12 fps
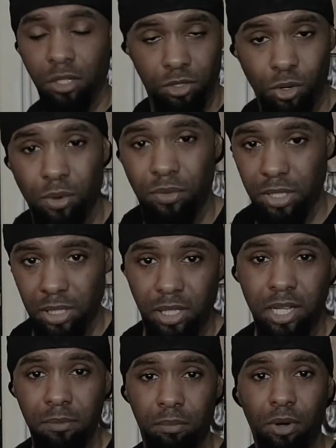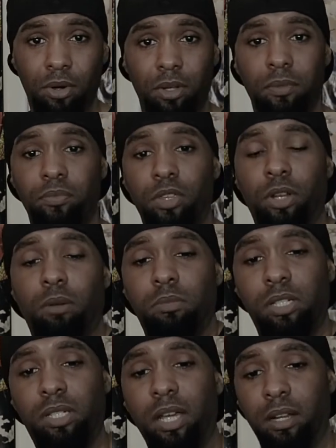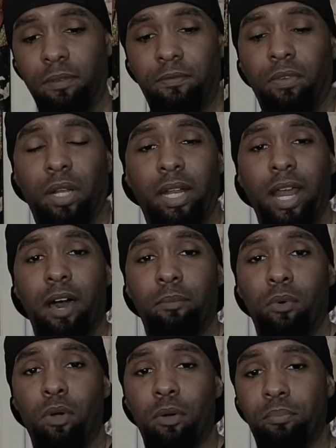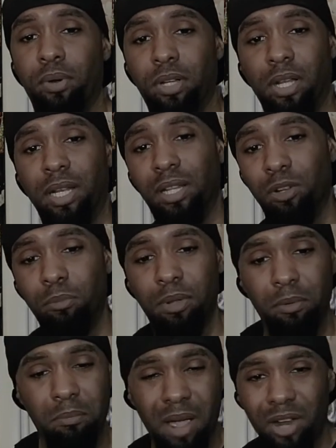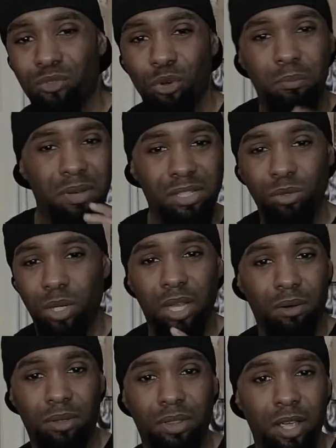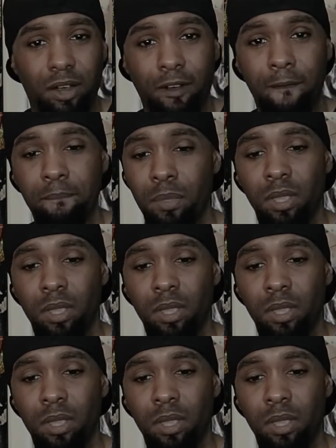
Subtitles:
during this lean bulk. I'm just kind of filling out more, putting on a little bit of micro muscle here and there.